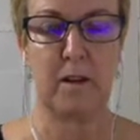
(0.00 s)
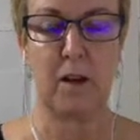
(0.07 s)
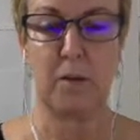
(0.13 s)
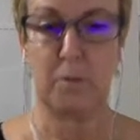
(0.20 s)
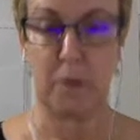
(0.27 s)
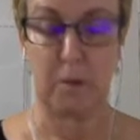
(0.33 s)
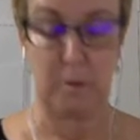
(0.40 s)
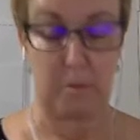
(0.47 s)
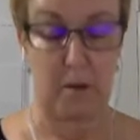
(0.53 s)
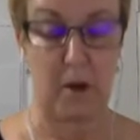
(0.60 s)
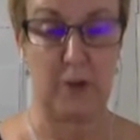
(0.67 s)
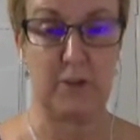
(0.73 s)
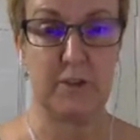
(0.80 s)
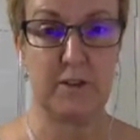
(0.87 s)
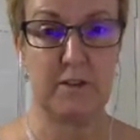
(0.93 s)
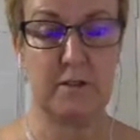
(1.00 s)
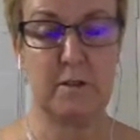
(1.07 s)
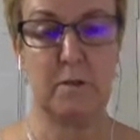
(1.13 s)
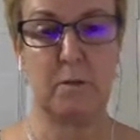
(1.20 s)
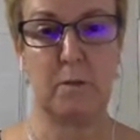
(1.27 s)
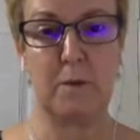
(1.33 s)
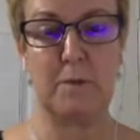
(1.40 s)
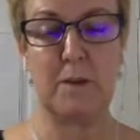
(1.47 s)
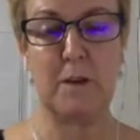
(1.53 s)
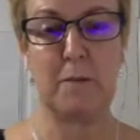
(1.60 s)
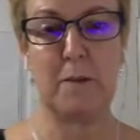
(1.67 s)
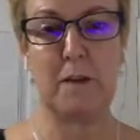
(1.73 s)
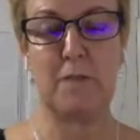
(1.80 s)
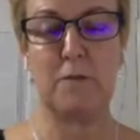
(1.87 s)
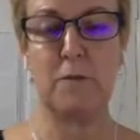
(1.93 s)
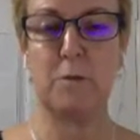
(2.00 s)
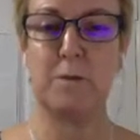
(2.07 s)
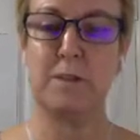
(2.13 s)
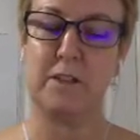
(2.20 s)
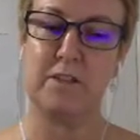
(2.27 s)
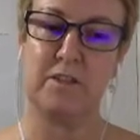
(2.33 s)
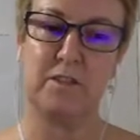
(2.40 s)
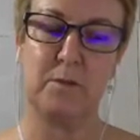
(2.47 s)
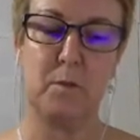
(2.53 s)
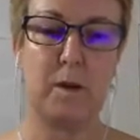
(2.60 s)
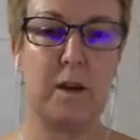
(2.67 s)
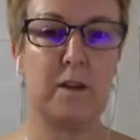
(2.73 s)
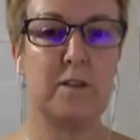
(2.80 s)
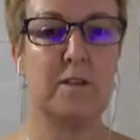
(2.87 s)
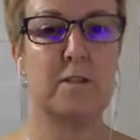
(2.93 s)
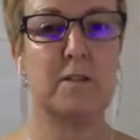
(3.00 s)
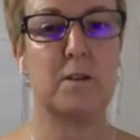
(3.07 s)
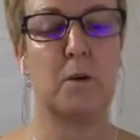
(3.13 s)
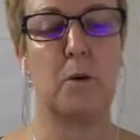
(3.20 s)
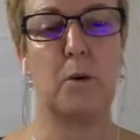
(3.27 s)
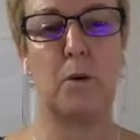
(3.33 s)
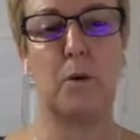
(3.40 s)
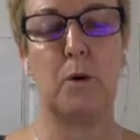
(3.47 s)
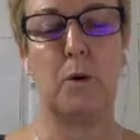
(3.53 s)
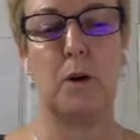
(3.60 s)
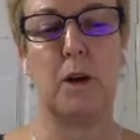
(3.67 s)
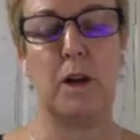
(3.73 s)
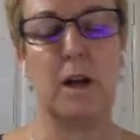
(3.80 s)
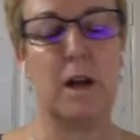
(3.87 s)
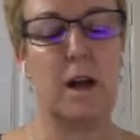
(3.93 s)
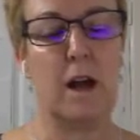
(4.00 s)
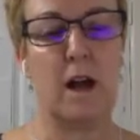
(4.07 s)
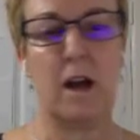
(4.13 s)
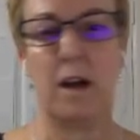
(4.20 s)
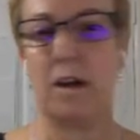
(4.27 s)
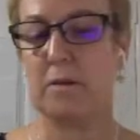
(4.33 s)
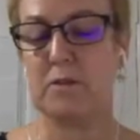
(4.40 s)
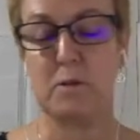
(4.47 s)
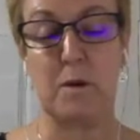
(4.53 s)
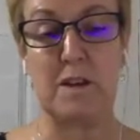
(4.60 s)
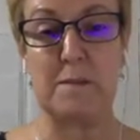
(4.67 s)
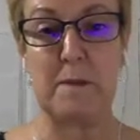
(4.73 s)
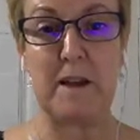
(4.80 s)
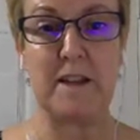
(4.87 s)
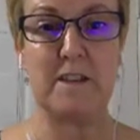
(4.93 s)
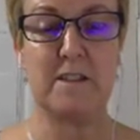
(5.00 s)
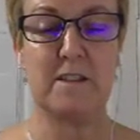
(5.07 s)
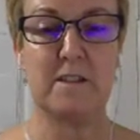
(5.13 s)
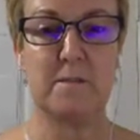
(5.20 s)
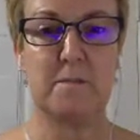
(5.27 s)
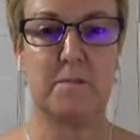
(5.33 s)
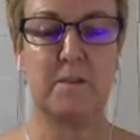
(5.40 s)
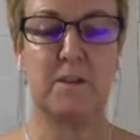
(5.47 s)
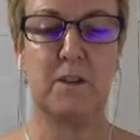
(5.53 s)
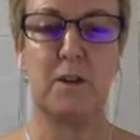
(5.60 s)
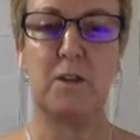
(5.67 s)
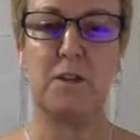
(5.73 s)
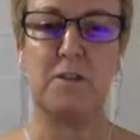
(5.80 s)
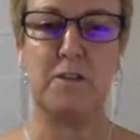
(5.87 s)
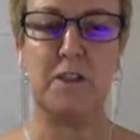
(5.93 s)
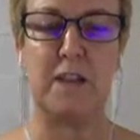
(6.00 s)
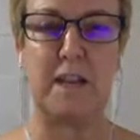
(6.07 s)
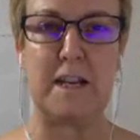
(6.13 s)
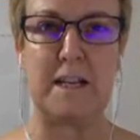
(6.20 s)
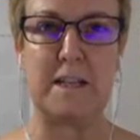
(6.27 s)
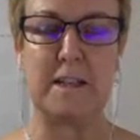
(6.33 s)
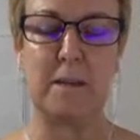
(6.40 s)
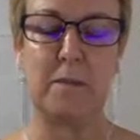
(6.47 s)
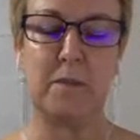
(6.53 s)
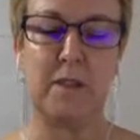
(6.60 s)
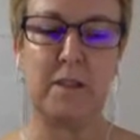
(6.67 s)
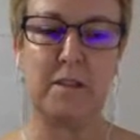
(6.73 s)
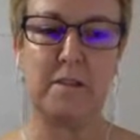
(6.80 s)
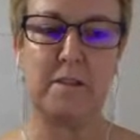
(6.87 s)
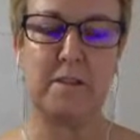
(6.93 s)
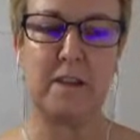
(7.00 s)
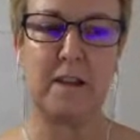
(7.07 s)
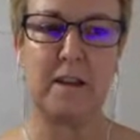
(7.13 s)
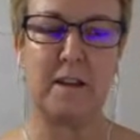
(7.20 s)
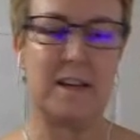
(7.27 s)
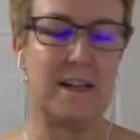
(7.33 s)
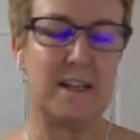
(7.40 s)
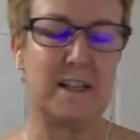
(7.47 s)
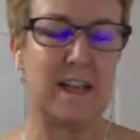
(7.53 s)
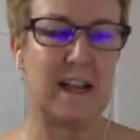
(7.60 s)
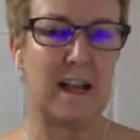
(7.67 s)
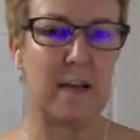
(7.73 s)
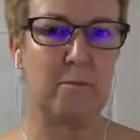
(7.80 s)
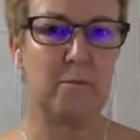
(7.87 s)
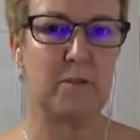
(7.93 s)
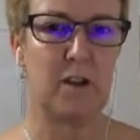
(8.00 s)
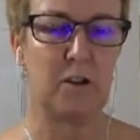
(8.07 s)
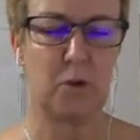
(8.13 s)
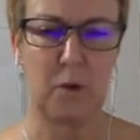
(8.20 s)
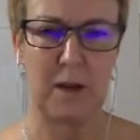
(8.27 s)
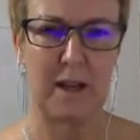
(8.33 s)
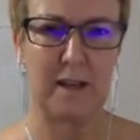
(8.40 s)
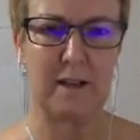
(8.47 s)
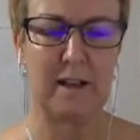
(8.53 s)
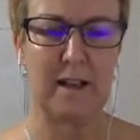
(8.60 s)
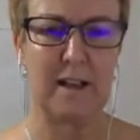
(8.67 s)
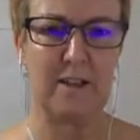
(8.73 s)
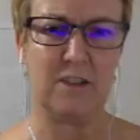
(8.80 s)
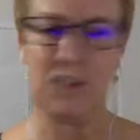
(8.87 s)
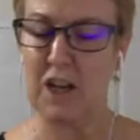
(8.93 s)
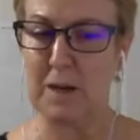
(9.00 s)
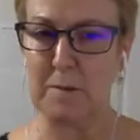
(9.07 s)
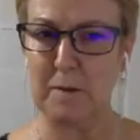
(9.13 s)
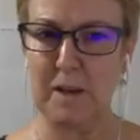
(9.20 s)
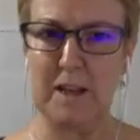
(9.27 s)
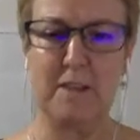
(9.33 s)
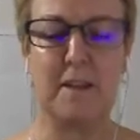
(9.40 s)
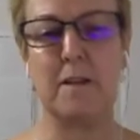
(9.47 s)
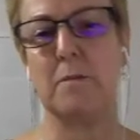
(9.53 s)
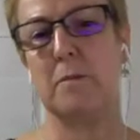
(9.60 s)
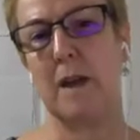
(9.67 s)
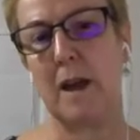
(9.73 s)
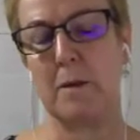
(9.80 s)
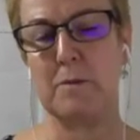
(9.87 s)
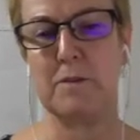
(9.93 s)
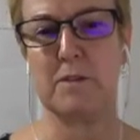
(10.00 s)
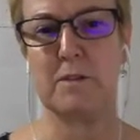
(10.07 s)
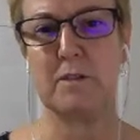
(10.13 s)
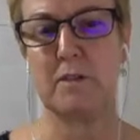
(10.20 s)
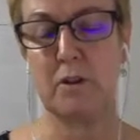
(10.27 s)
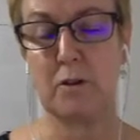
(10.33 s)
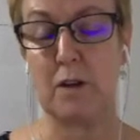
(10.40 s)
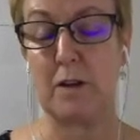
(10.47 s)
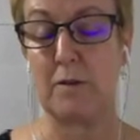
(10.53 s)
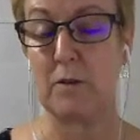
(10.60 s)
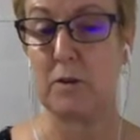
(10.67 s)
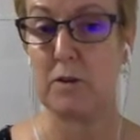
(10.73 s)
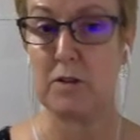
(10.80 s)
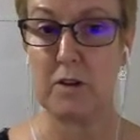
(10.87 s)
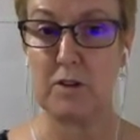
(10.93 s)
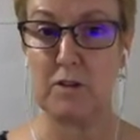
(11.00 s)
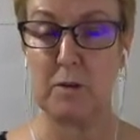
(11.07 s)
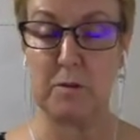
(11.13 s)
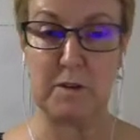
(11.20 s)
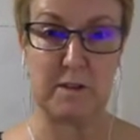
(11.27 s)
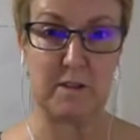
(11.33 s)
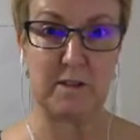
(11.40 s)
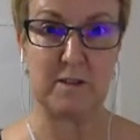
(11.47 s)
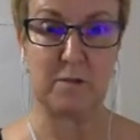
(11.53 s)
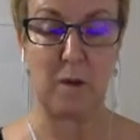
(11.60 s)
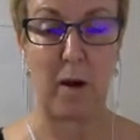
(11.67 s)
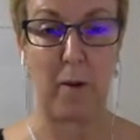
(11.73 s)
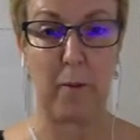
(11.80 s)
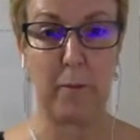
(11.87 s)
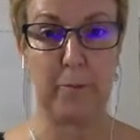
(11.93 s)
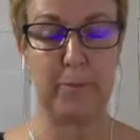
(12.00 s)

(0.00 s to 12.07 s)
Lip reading: like hosted website platforms such as Wix or Squarespace. So if you're needing something, needing to get up quickly and cheaply, then perhaps you could have a look at those options as well.